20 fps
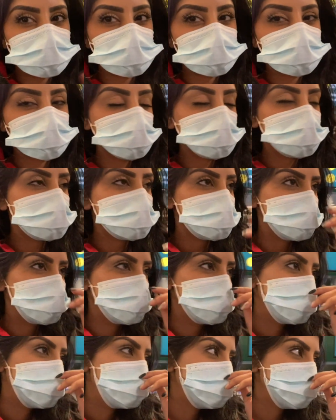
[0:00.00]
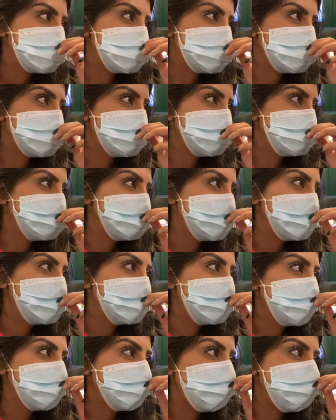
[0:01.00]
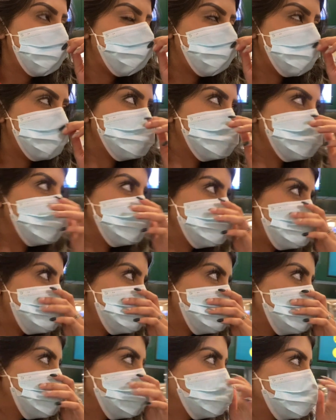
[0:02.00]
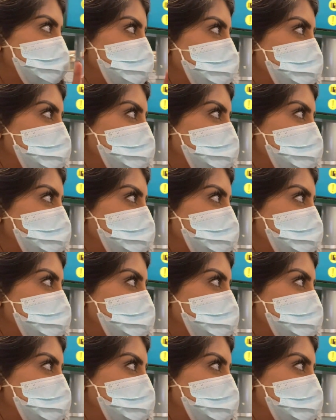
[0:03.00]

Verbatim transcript: like super turbulent, so I feel really nauseous right